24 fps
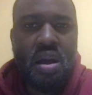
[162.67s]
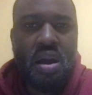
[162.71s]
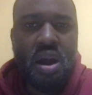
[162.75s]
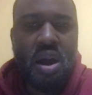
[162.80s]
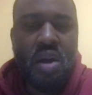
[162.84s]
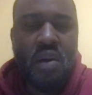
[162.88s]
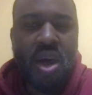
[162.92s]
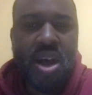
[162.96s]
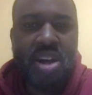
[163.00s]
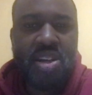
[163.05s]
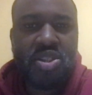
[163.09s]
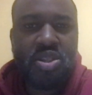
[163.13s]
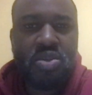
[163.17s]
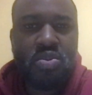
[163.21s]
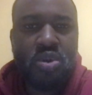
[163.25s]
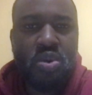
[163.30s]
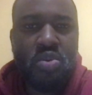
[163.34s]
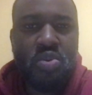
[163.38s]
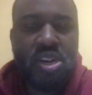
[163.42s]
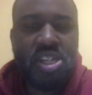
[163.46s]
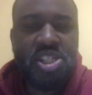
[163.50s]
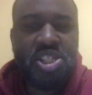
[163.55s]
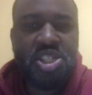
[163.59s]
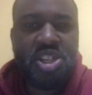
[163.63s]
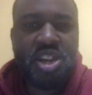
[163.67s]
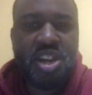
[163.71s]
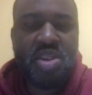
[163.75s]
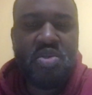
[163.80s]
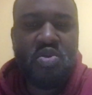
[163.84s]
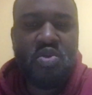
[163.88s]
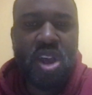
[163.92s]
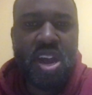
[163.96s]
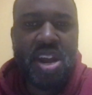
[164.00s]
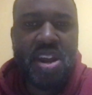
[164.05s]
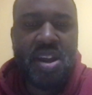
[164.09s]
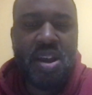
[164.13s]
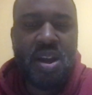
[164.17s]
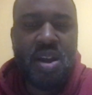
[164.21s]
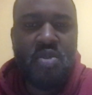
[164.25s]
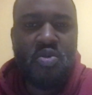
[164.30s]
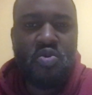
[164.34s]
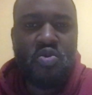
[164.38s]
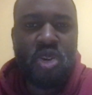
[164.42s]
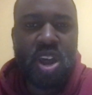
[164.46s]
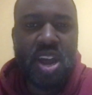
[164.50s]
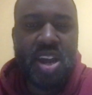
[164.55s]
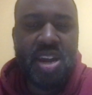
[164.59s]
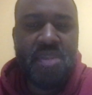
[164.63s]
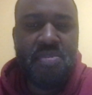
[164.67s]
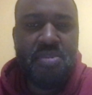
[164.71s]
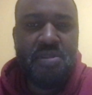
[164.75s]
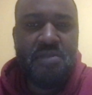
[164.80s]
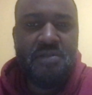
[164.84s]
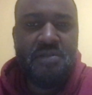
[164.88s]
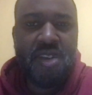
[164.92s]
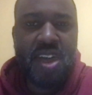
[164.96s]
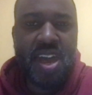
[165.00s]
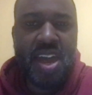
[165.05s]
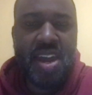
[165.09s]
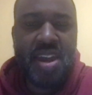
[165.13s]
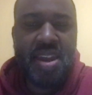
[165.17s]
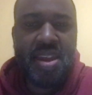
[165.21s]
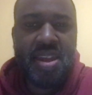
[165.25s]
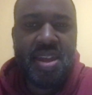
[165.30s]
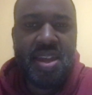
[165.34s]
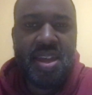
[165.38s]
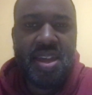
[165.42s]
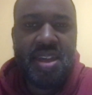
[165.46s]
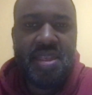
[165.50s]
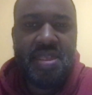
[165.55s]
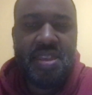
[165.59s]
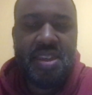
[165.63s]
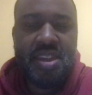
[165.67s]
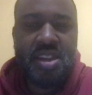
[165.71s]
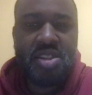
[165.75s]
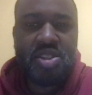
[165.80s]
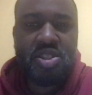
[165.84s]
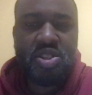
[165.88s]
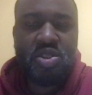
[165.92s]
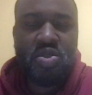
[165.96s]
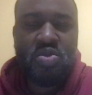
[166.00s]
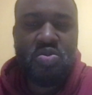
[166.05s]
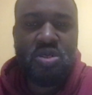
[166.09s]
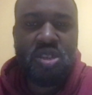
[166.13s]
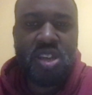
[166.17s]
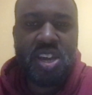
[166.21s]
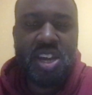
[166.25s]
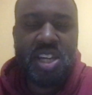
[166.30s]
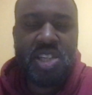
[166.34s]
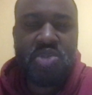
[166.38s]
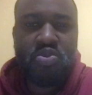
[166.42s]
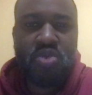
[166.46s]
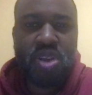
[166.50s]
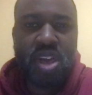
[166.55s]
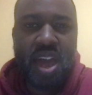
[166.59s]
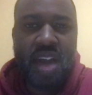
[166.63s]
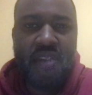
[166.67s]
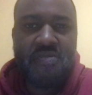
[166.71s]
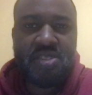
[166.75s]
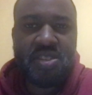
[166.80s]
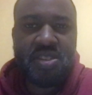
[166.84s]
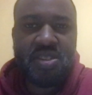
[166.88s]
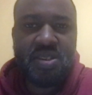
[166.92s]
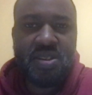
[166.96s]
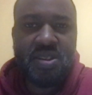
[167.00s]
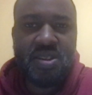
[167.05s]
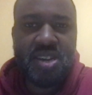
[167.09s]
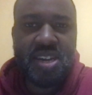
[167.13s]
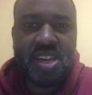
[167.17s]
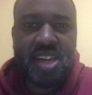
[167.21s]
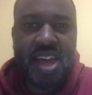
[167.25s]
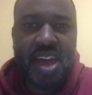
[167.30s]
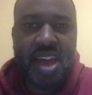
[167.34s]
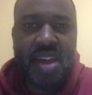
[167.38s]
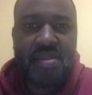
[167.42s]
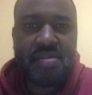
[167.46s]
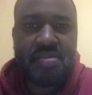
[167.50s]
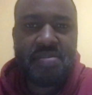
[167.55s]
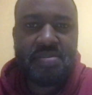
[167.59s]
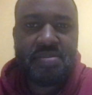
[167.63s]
All right, so when we're generating a random event, there are 2 things we have to look at.